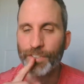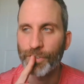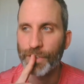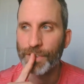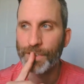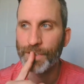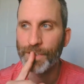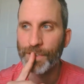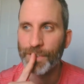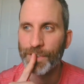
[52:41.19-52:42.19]
So it's
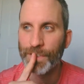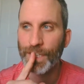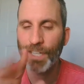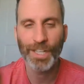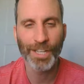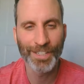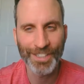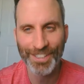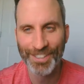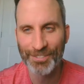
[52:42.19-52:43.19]
kind of
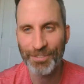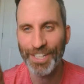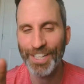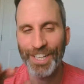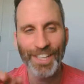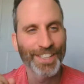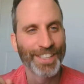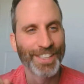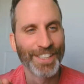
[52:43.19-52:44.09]
like when I